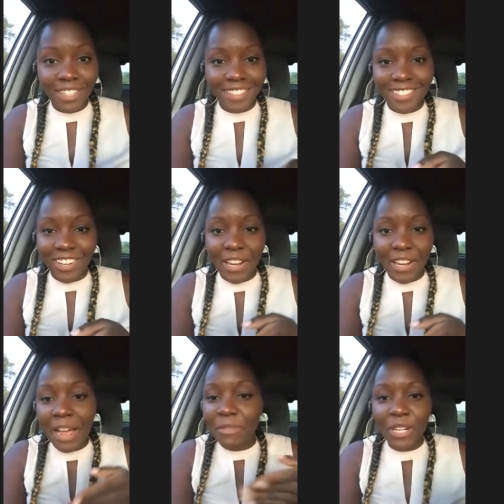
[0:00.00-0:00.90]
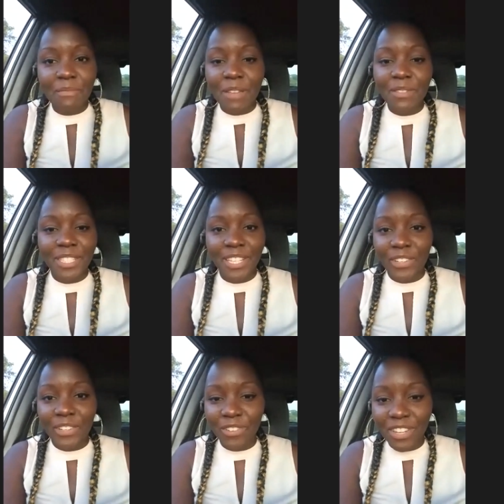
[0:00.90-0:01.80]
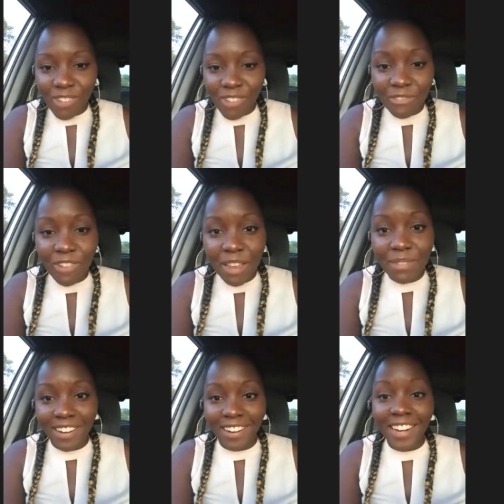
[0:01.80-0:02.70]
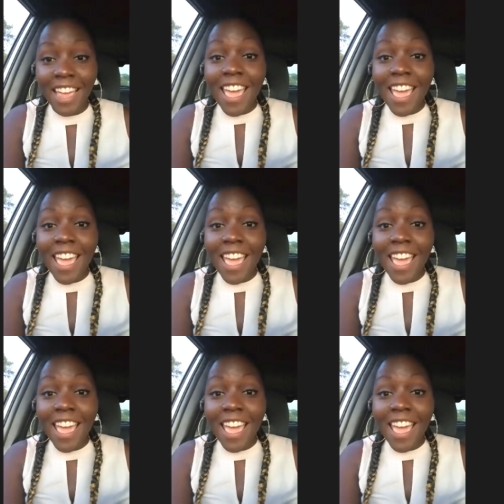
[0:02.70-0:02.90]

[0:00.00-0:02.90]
I'm not going to be able to tell you in one webinar,